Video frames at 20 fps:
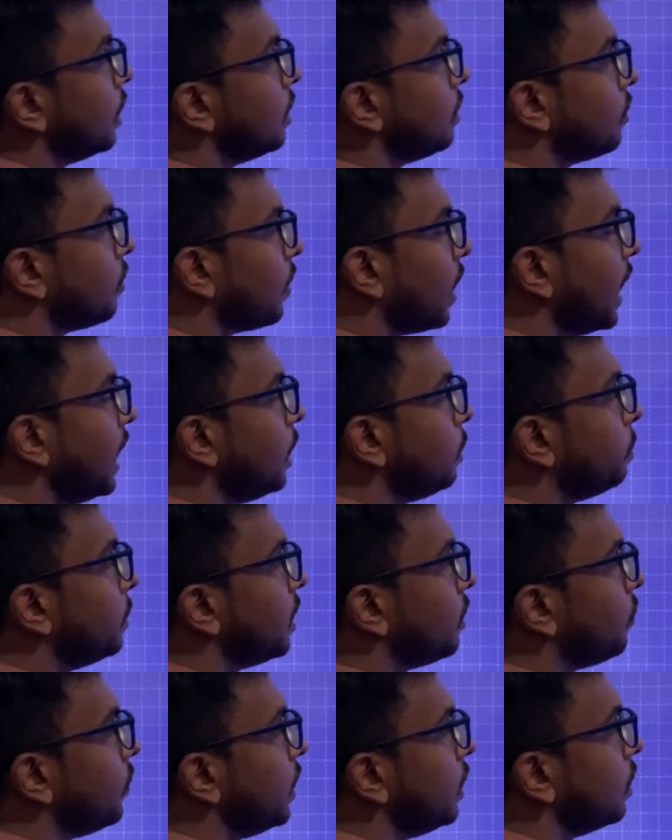is right
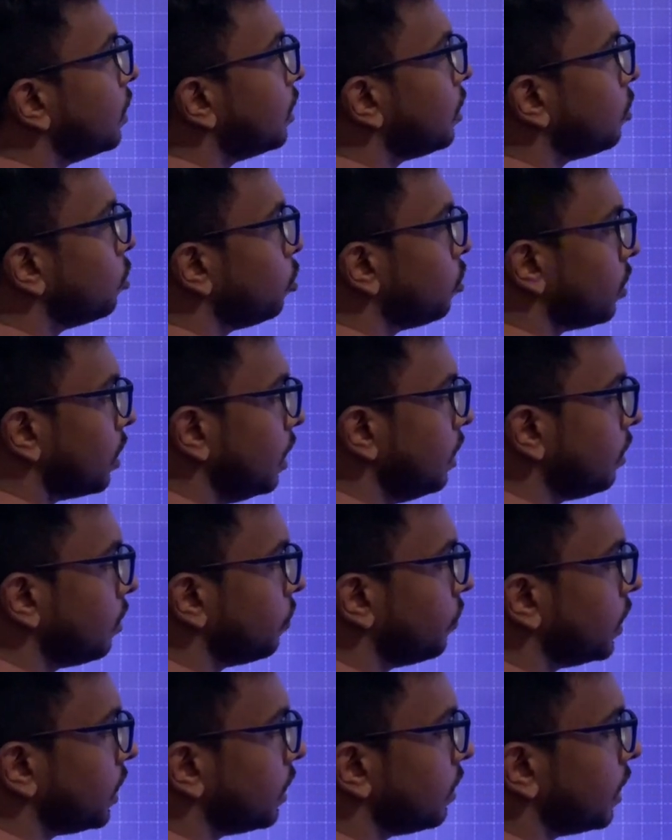between the two
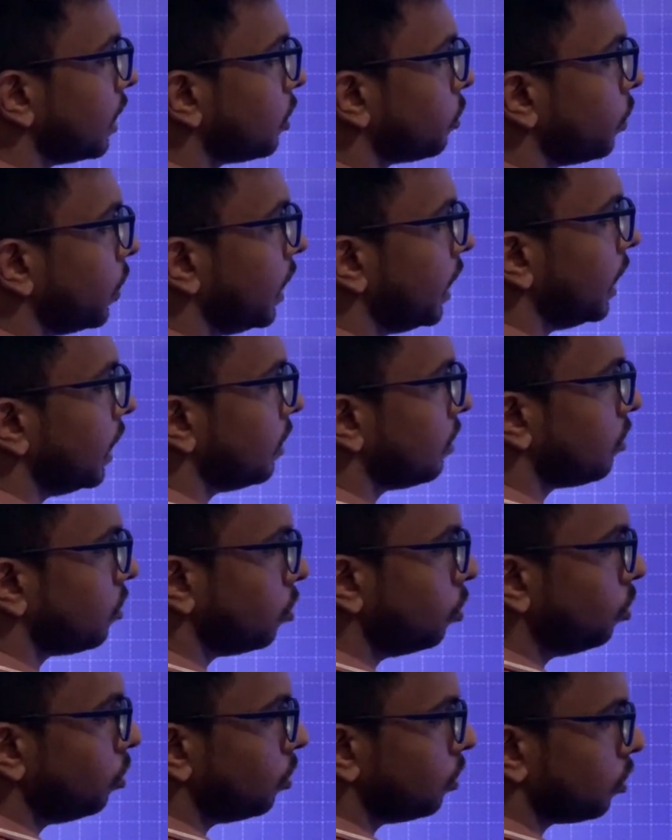slits, which is S1 and
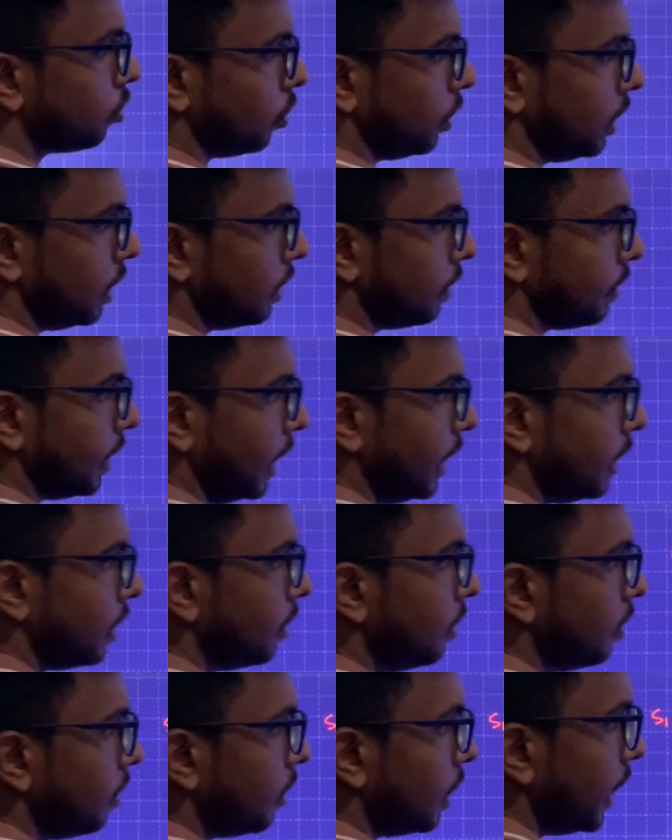S2. So in the
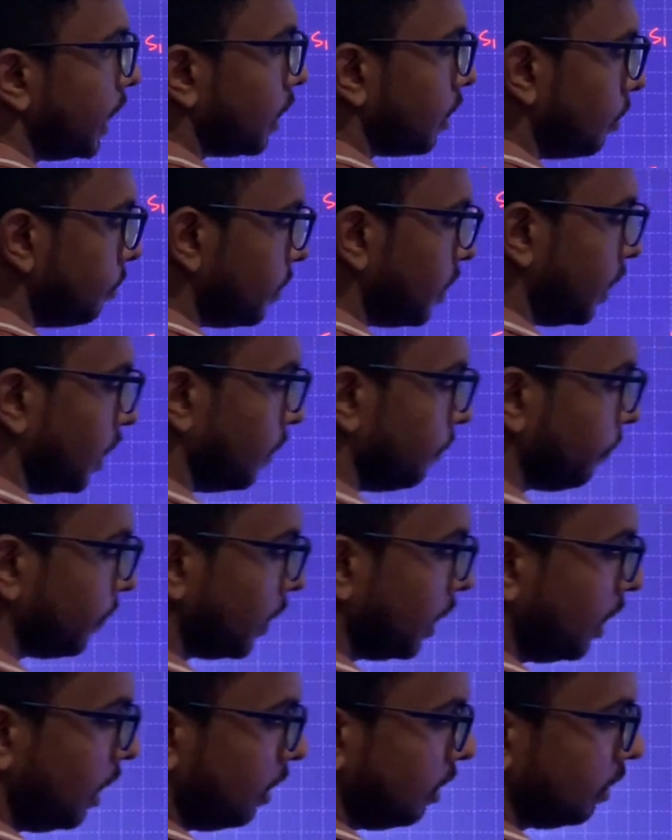center, it comes here.
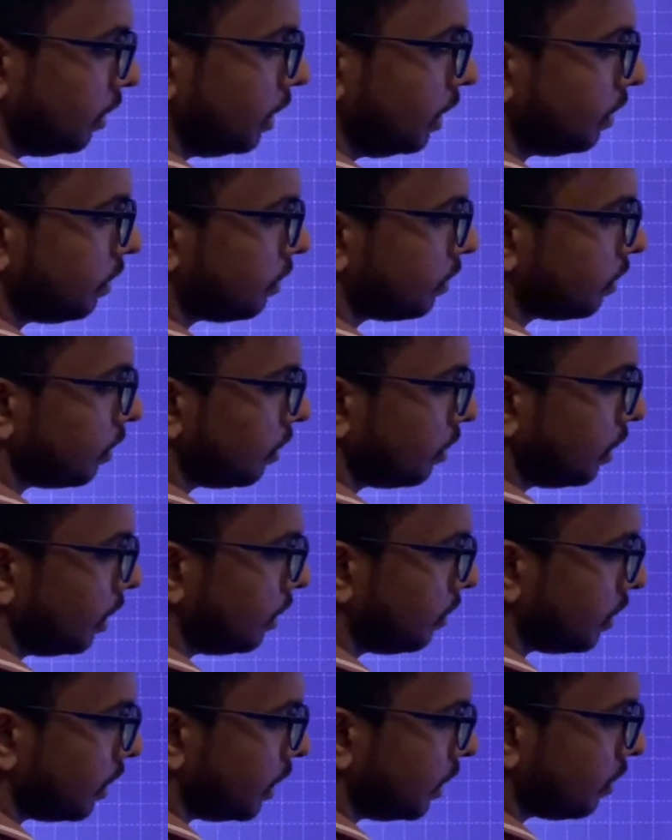This
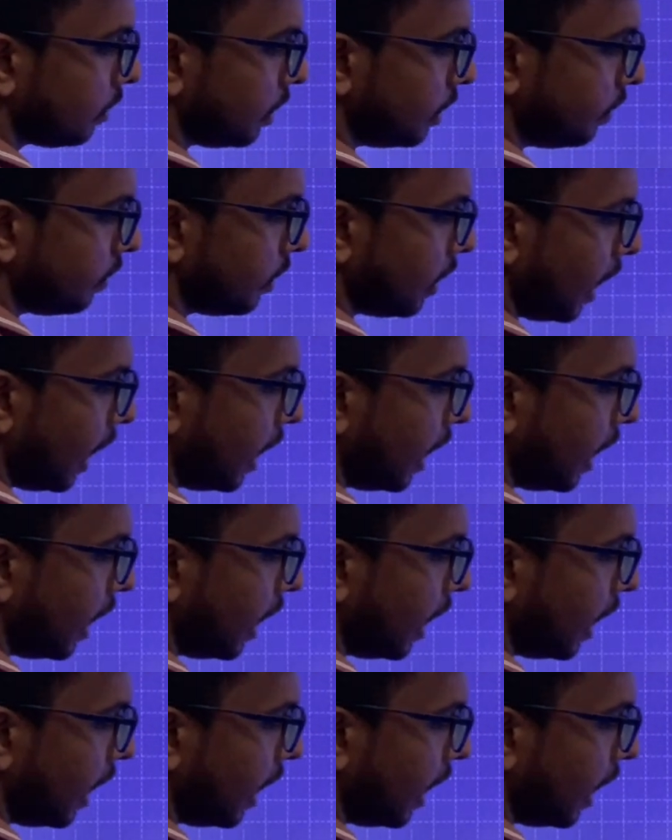is the distance